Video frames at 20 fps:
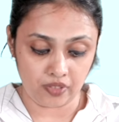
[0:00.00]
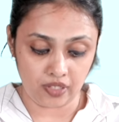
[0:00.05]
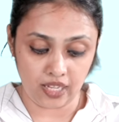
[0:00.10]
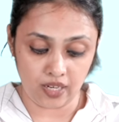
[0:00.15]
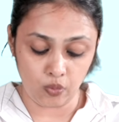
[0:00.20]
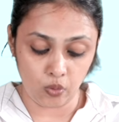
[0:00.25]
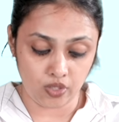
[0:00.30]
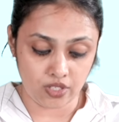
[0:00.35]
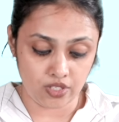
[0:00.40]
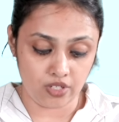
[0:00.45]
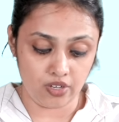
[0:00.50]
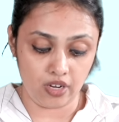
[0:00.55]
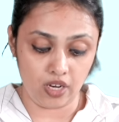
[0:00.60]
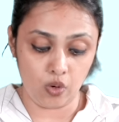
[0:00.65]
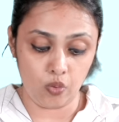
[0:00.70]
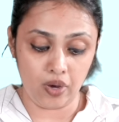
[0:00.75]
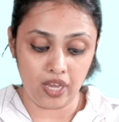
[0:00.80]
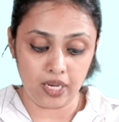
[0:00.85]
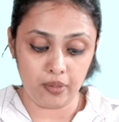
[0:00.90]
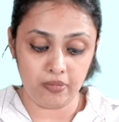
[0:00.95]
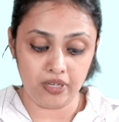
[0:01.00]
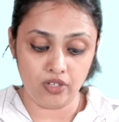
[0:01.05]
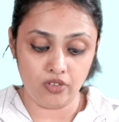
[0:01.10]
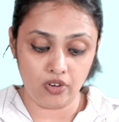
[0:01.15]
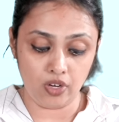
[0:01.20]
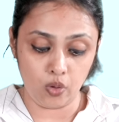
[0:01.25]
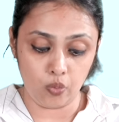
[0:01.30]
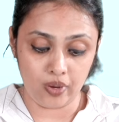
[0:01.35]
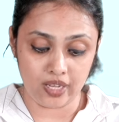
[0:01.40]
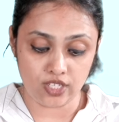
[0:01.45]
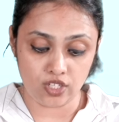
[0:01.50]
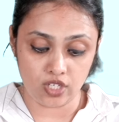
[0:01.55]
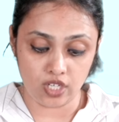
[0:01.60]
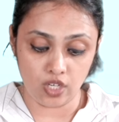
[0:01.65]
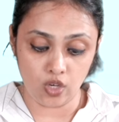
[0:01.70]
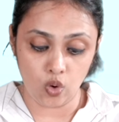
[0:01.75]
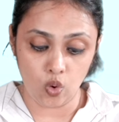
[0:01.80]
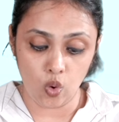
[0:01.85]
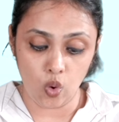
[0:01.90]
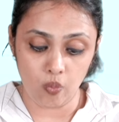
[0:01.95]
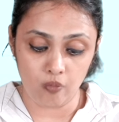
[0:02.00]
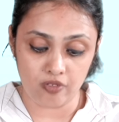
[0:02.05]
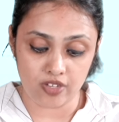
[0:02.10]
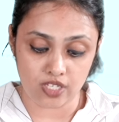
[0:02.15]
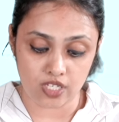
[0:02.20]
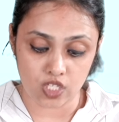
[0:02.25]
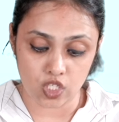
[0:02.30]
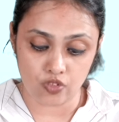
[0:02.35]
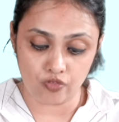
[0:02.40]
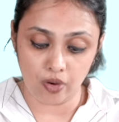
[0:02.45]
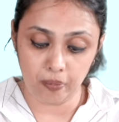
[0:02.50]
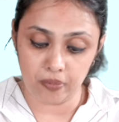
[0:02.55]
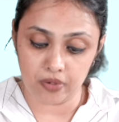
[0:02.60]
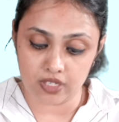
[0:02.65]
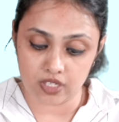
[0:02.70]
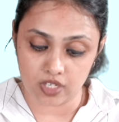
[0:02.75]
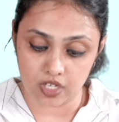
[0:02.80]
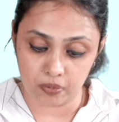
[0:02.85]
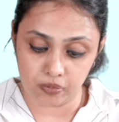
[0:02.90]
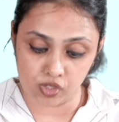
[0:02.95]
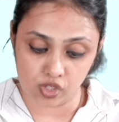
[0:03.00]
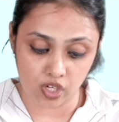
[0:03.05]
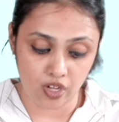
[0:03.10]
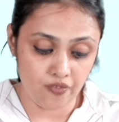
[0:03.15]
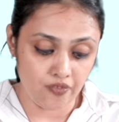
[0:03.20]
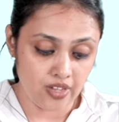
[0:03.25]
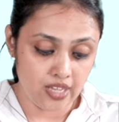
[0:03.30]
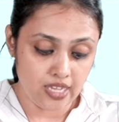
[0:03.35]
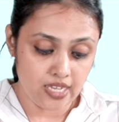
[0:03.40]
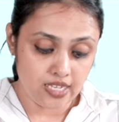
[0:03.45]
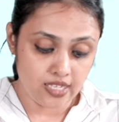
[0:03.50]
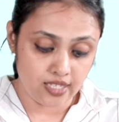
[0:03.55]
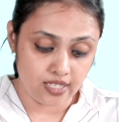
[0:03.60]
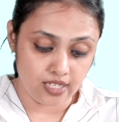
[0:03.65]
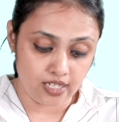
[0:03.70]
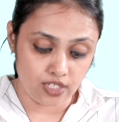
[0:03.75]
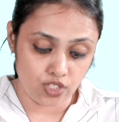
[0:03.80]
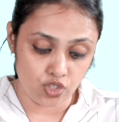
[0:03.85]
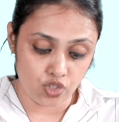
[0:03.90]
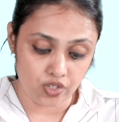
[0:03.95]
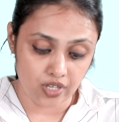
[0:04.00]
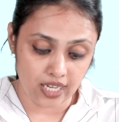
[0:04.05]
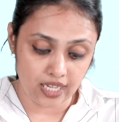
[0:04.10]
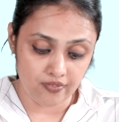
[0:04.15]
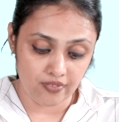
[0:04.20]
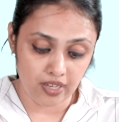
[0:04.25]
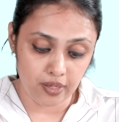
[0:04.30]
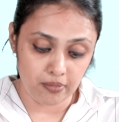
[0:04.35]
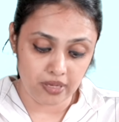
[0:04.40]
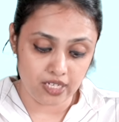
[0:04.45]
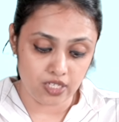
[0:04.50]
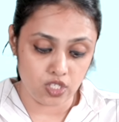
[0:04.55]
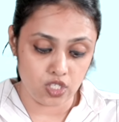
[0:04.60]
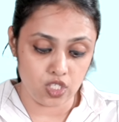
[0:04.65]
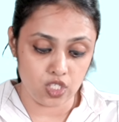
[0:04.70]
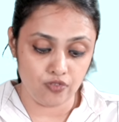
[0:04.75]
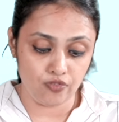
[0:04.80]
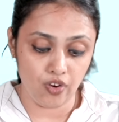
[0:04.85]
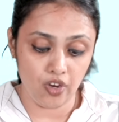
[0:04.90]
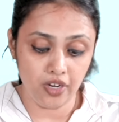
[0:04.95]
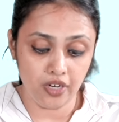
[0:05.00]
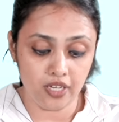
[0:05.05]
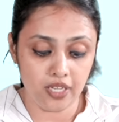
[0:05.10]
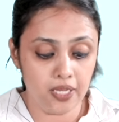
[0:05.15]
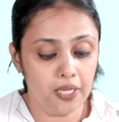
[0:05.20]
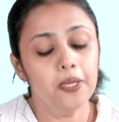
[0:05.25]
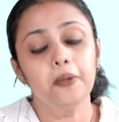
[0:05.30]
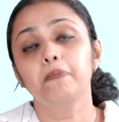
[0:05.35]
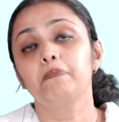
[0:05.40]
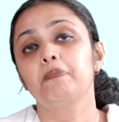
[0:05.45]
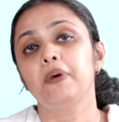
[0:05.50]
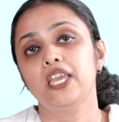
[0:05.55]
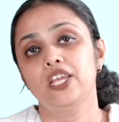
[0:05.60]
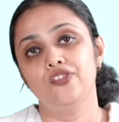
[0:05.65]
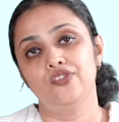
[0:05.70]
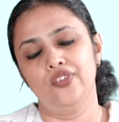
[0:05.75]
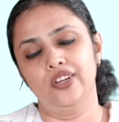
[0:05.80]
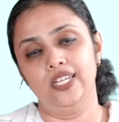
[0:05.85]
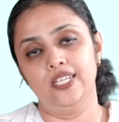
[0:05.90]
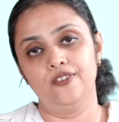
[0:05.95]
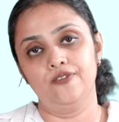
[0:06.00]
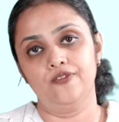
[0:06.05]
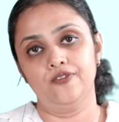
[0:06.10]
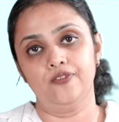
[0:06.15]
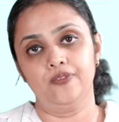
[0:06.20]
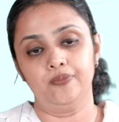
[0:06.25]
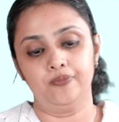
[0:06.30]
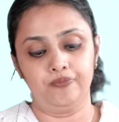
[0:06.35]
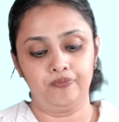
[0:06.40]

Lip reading: And what is the requirement? Requesting home visits for prescription of syringe drive and medicines for pain relief.